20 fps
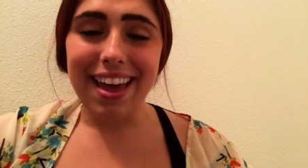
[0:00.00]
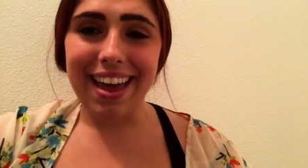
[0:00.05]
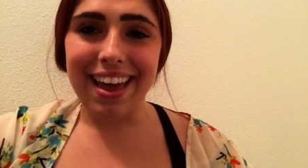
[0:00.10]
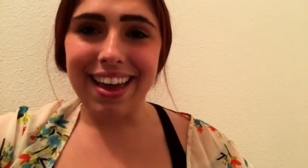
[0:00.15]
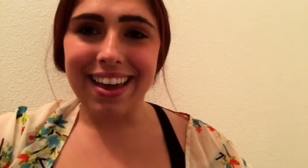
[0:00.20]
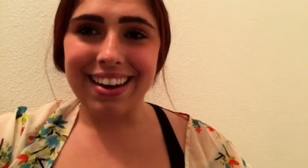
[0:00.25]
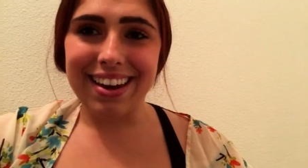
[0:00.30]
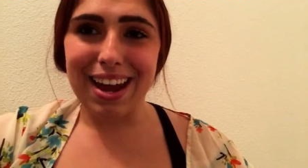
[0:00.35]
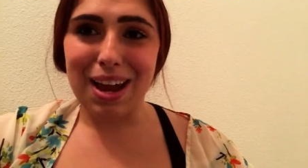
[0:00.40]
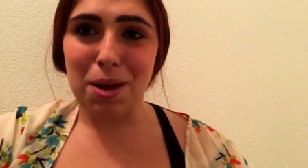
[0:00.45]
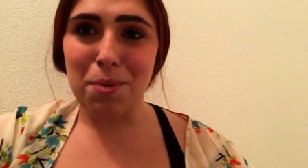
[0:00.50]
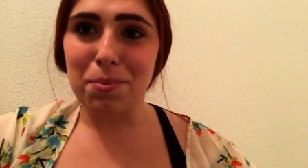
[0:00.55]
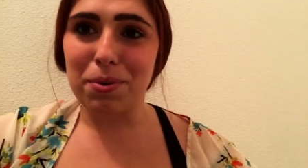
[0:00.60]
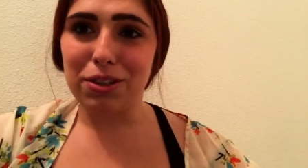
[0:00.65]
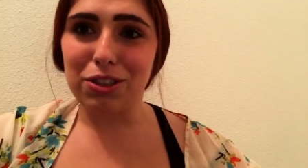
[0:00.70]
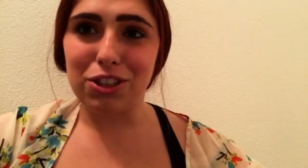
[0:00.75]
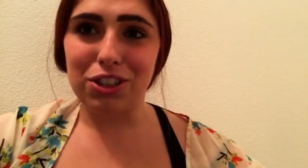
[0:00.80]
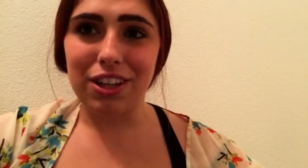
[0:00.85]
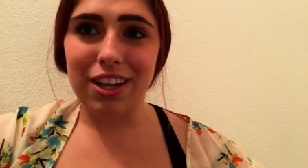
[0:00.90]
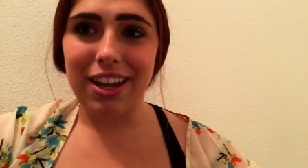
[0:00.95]
And I
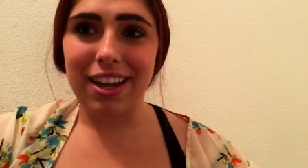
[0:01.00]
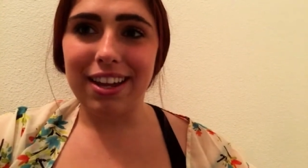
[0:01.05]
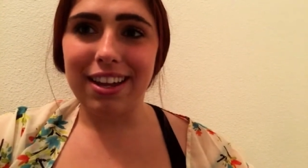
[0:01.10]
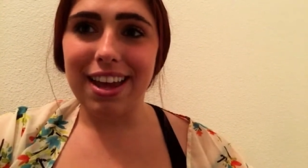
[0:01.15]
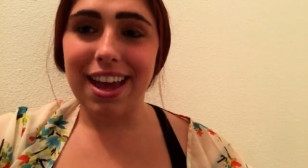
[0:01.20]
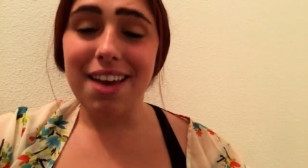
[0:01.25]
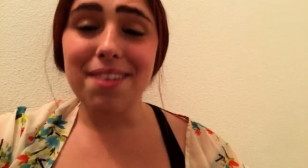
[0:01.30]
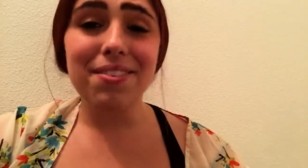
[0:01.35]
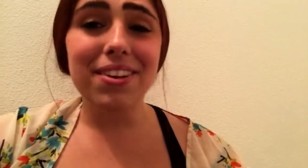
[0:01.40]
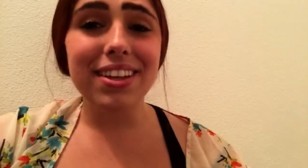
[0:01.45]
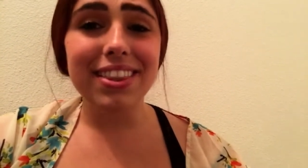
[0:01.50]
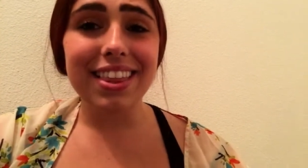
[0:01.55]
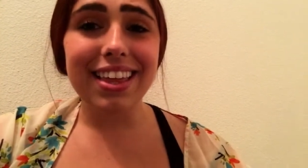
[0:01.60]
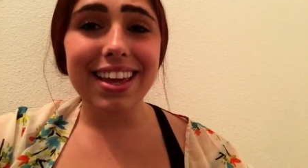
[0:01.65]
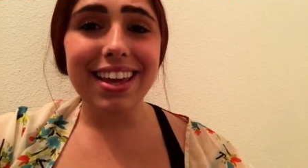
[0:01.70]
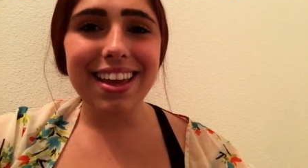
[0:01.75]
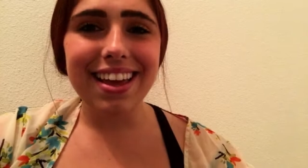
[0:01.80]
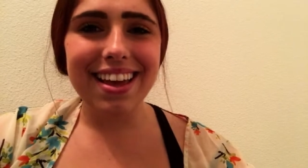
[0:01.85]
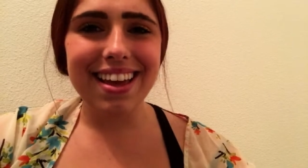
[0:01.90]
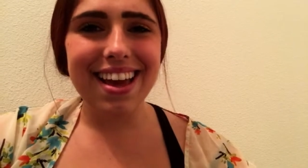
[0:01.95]
appreciate
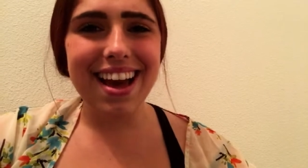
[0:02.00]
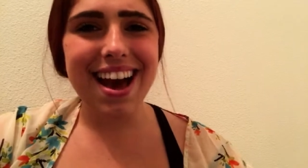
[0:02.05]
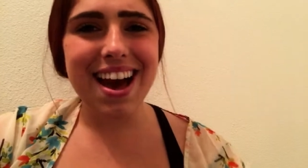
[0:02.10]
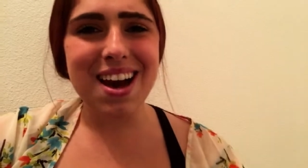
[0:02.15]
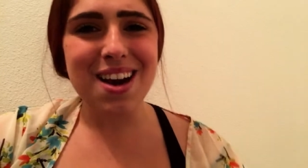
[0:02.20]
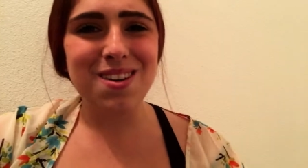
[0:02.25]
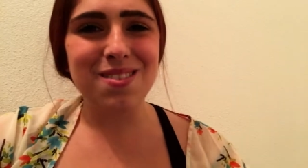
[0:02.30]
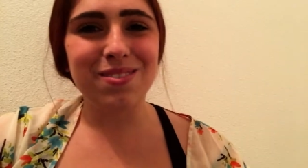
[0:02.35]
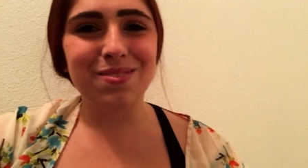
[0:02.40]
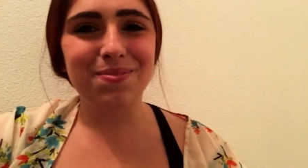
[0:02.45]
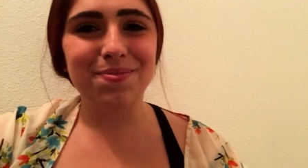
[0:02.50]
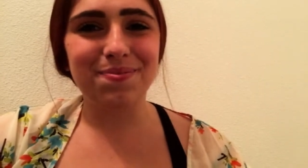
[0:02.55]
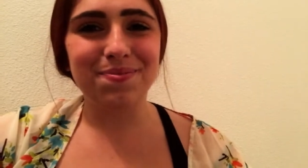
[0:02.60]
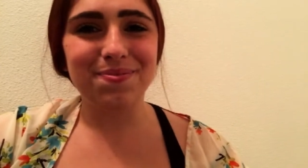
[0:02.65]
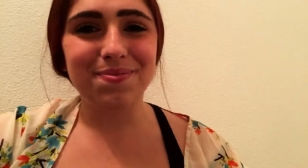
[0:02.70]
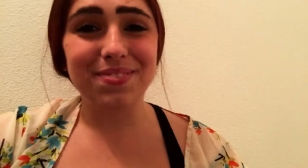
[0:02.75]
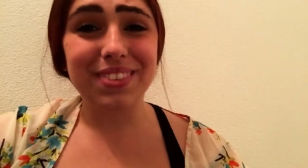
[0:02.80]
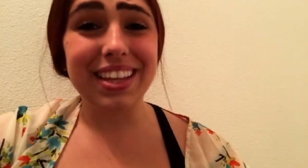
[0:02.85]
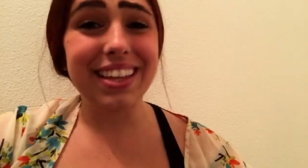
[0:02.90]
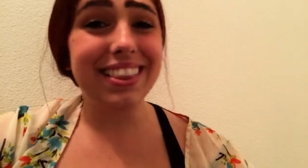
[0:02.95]
everything. Um,
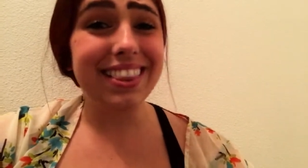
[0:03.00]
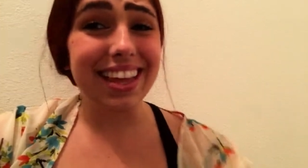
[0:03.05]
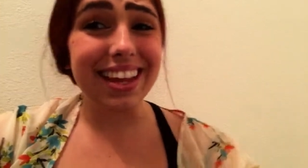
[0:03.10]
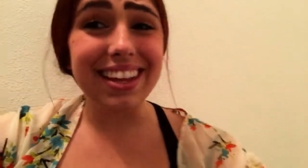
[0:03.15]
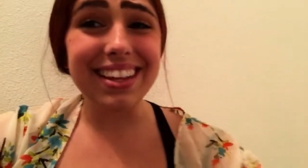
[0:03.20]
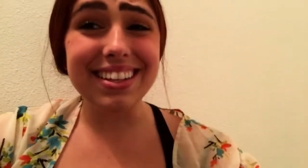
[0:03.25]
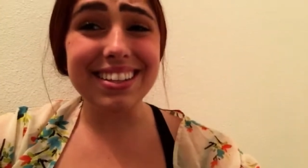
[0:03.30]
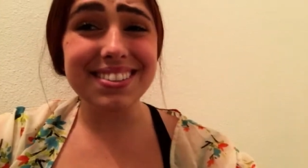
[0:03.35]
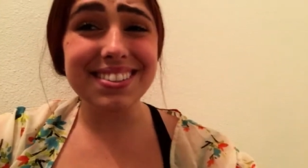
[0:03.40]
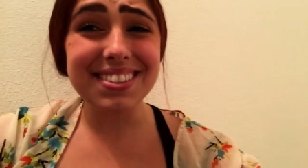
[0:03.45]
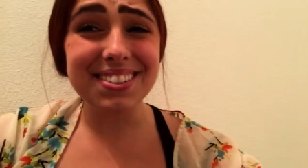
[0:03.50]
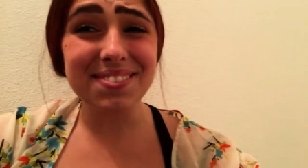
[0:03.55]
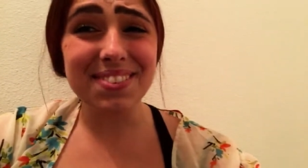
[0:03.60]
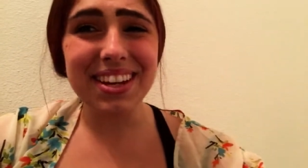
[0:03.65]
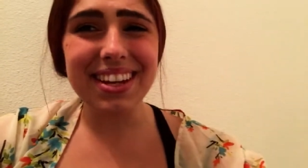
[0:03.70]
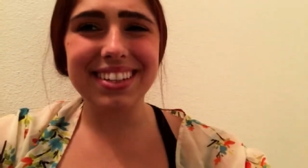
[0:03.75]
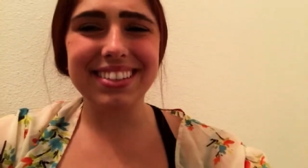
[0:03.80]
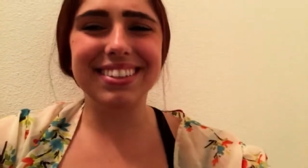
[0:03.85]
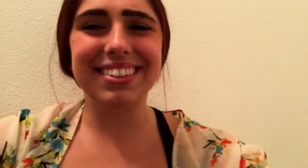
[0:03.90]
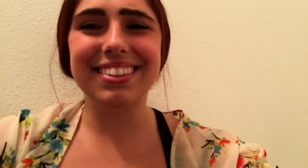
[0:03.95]
and thank you so
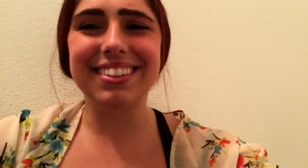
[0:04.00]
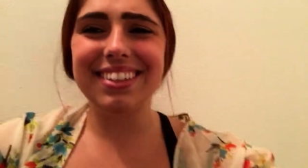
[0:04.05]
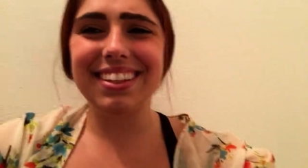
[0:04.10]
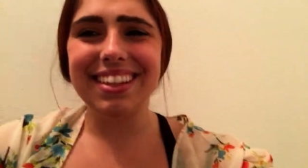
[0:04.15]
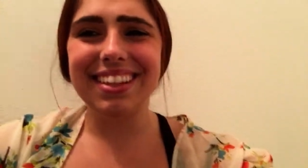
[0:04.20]
much.